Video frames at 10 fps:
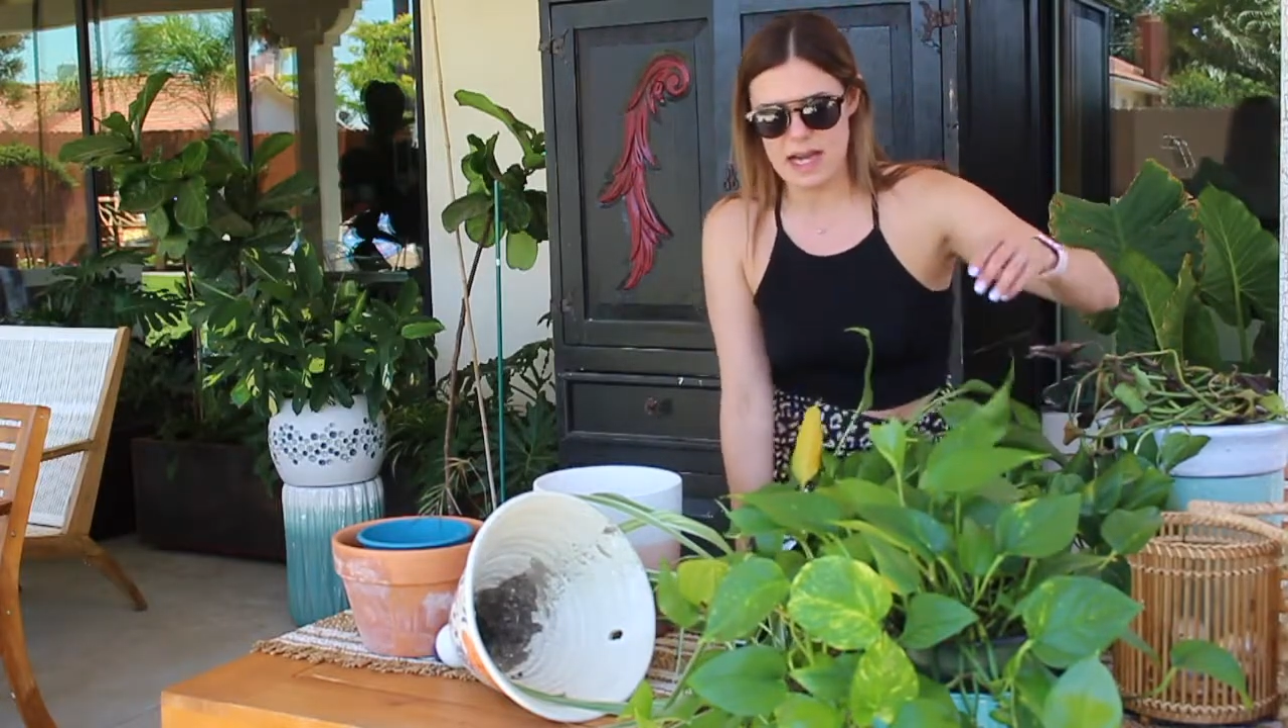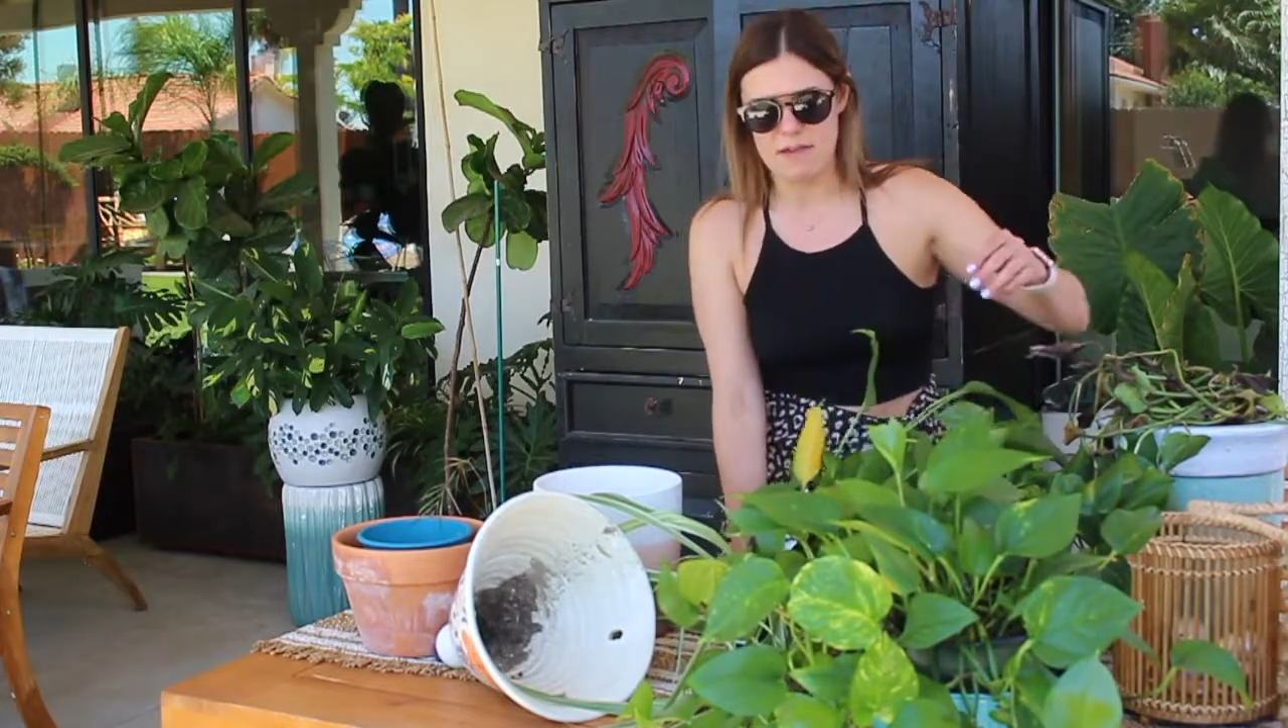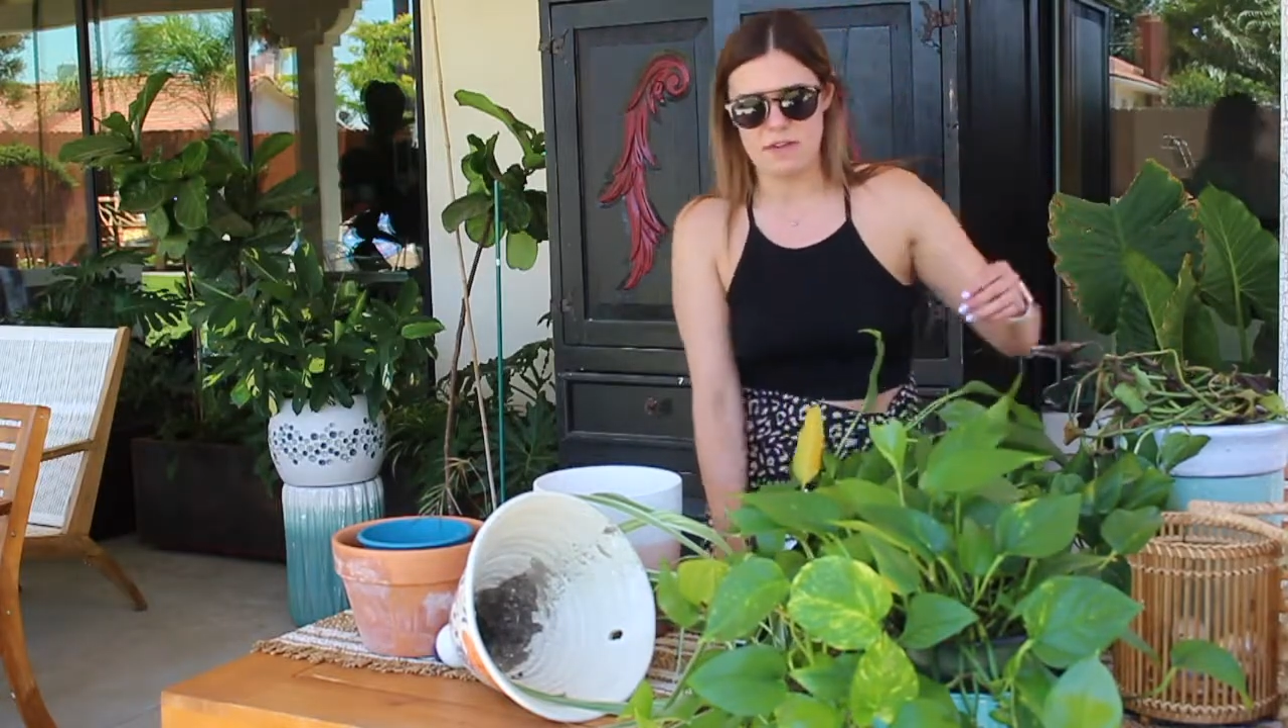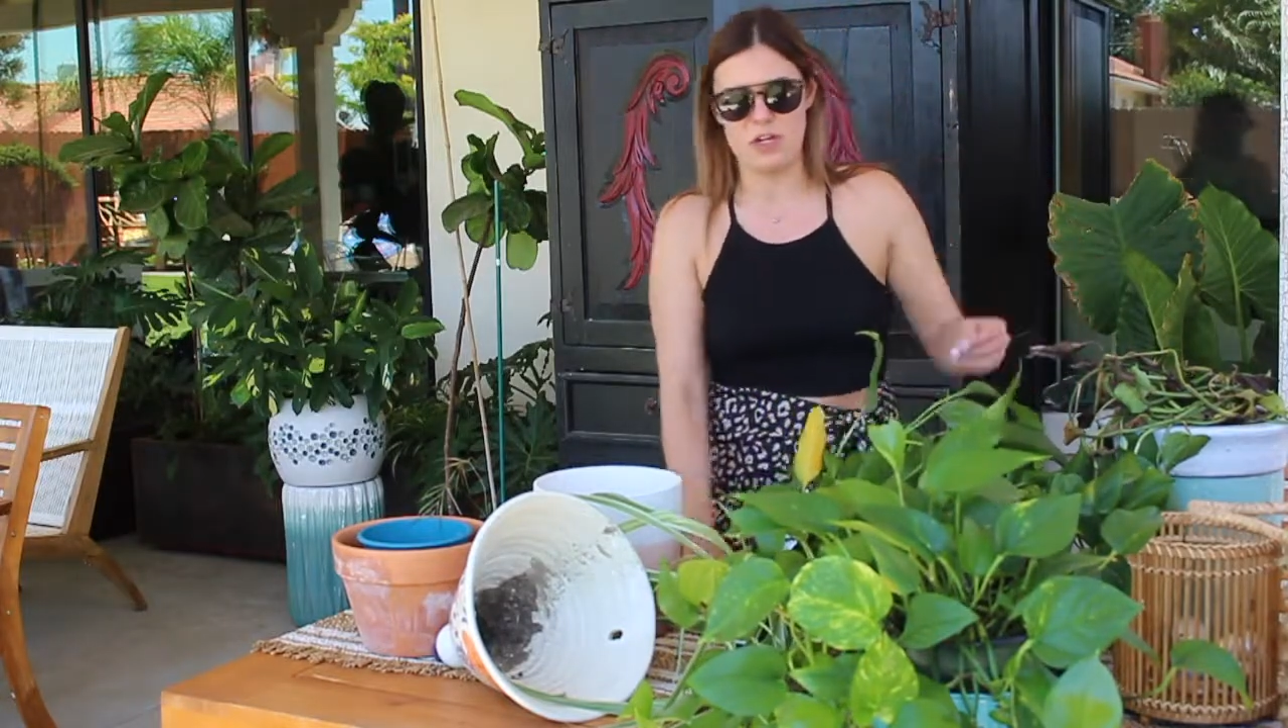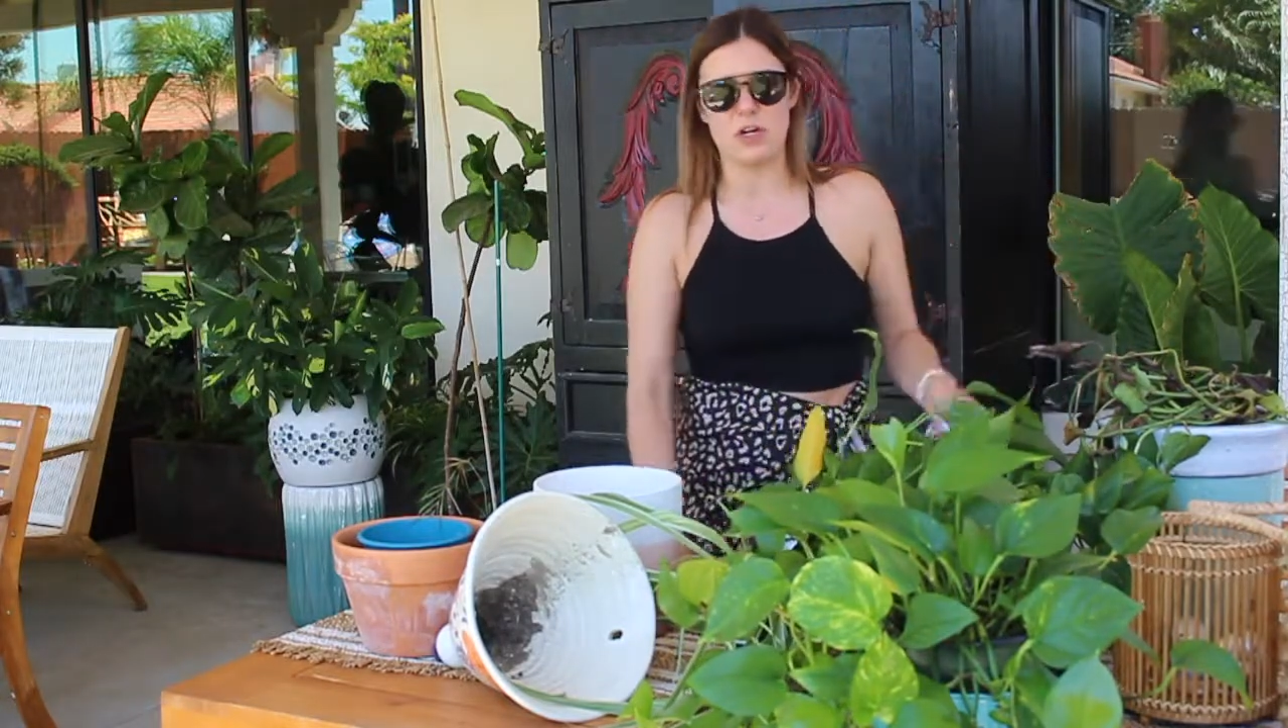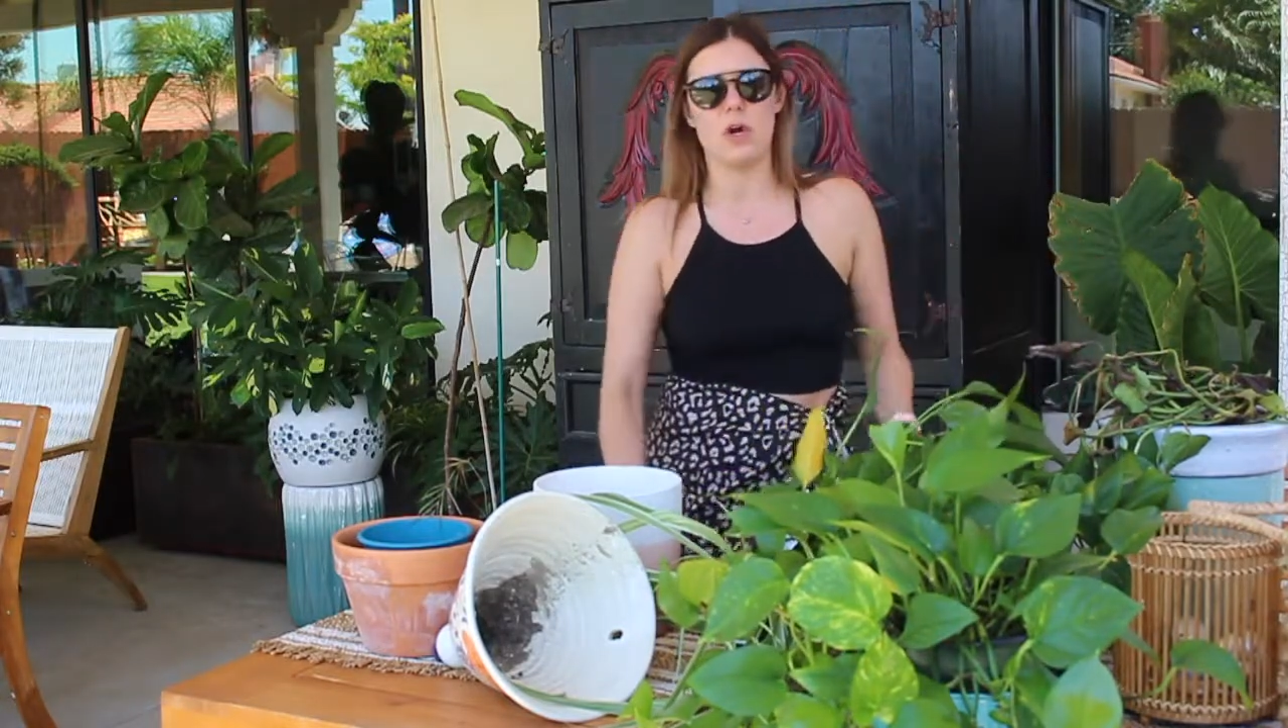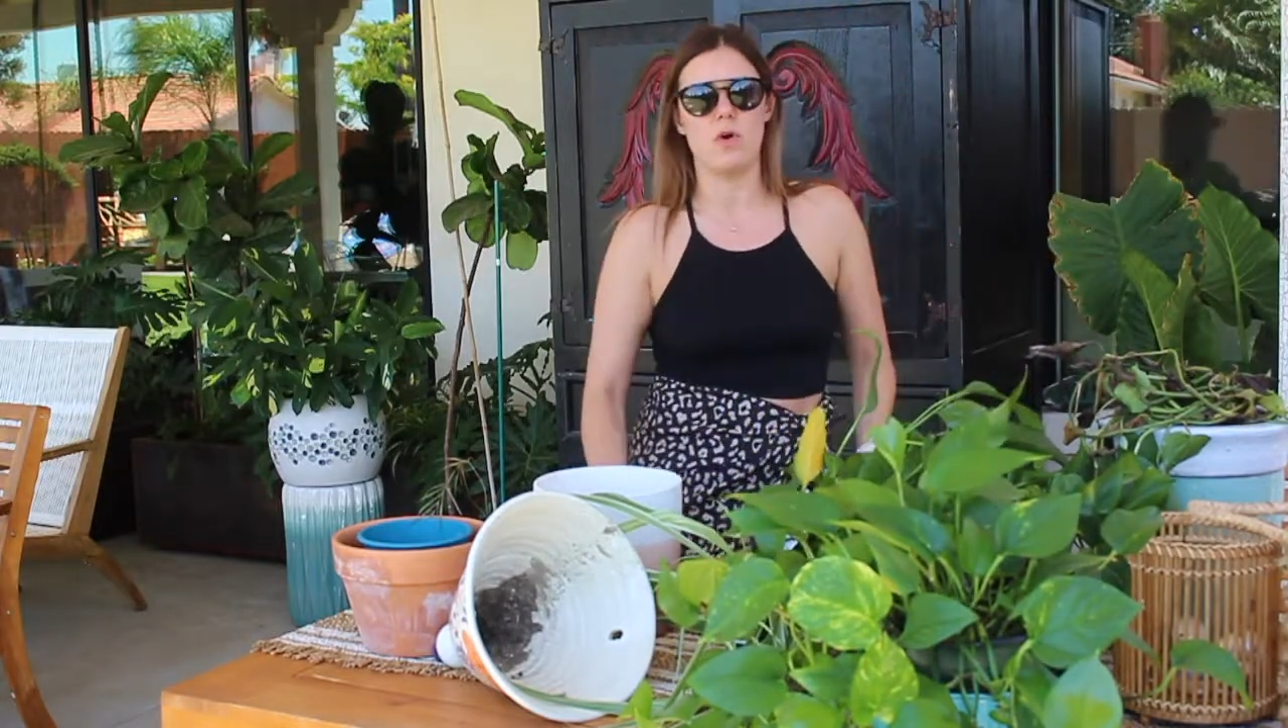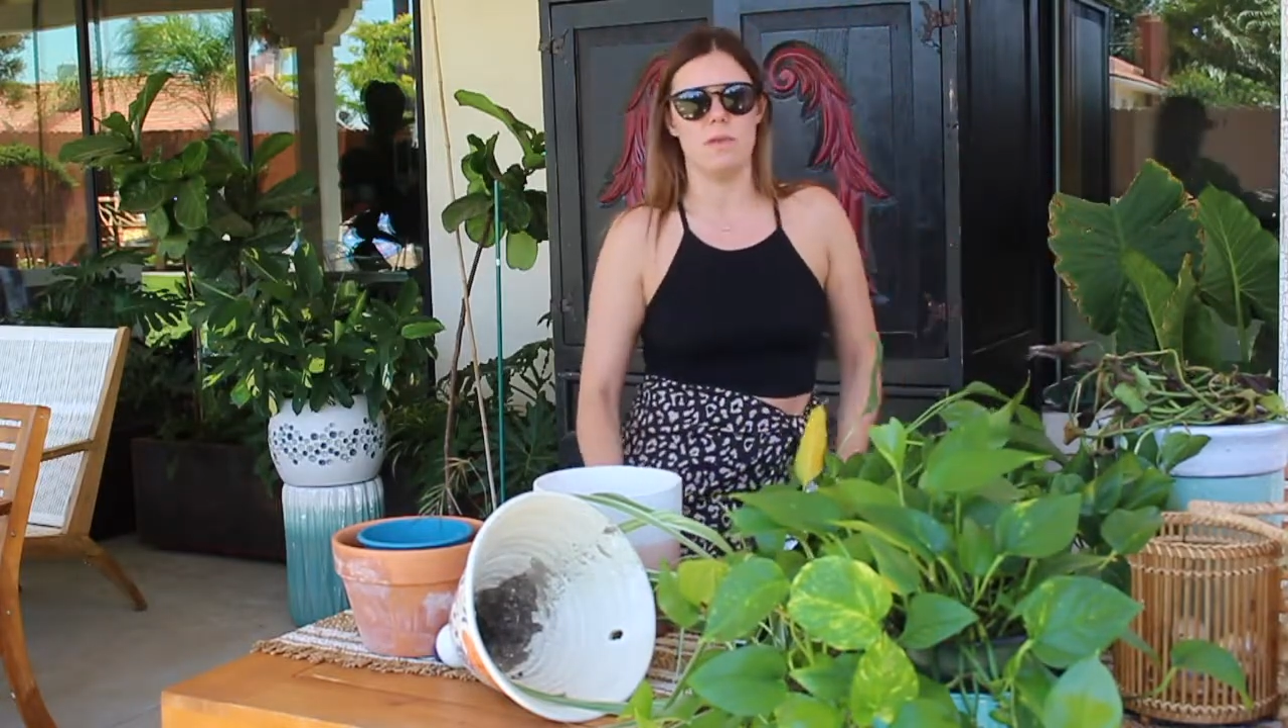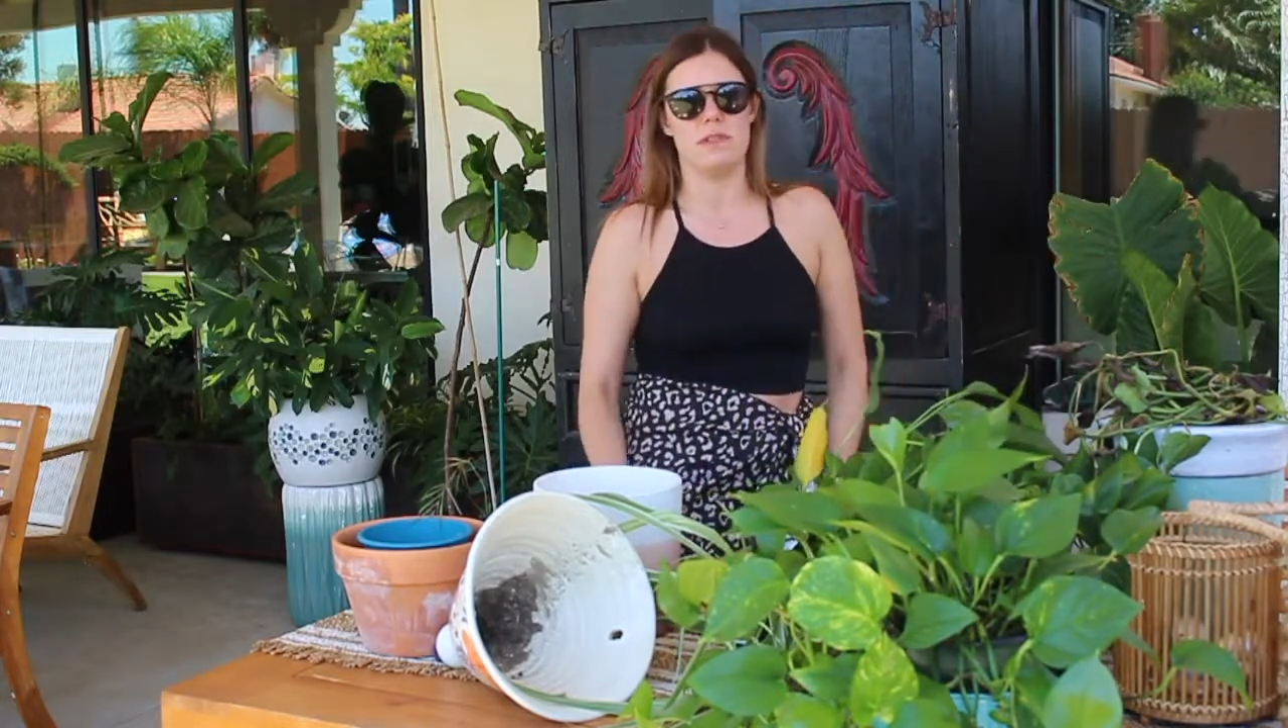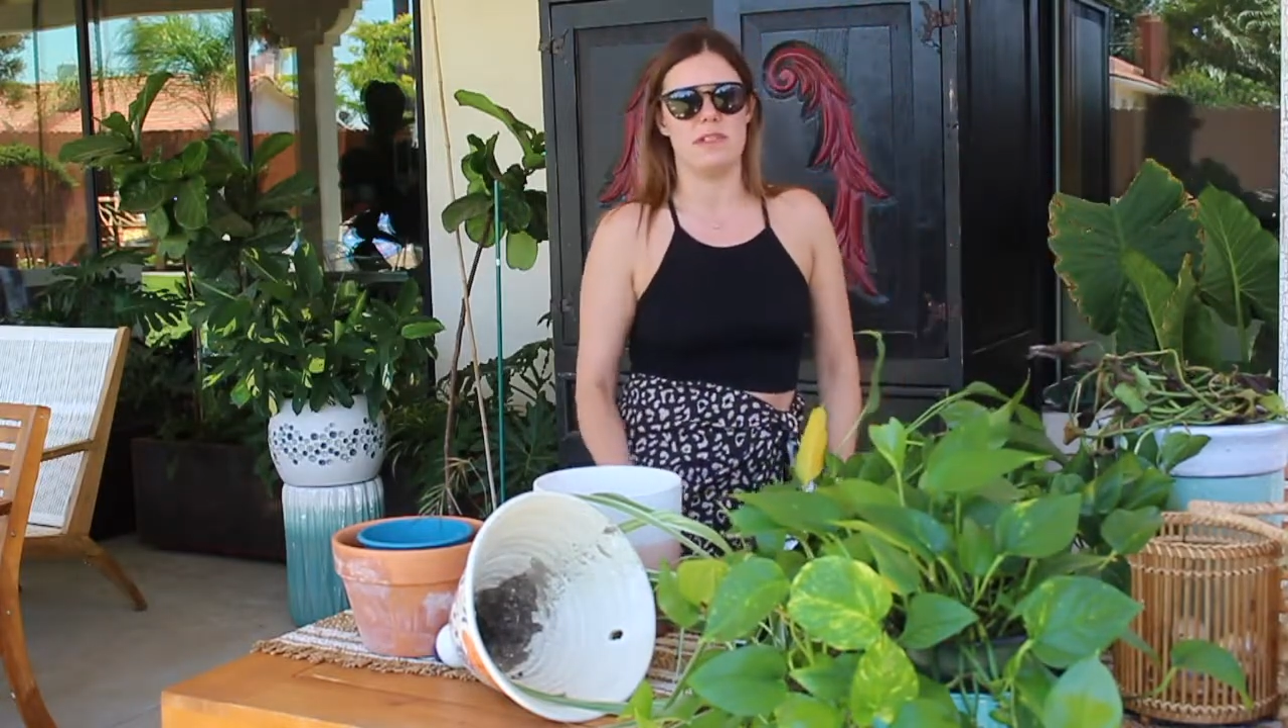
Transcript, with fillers: have in your home?